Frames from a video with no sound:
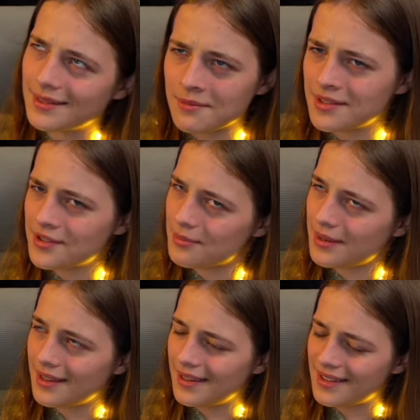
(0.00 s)
Mister
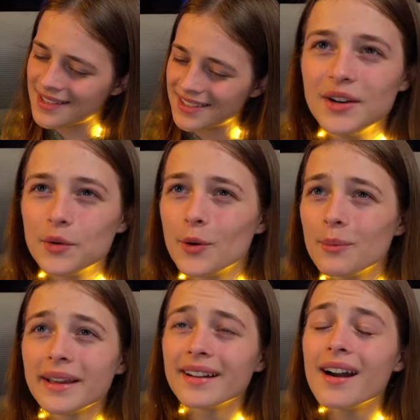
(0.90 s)
Beast. Oh
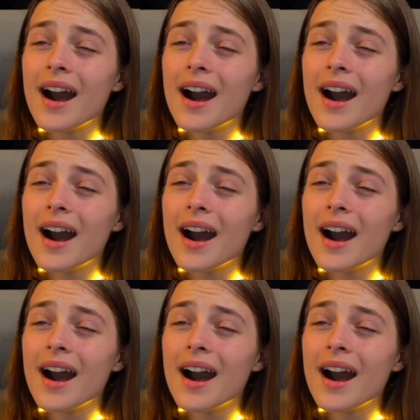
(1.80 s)
my God!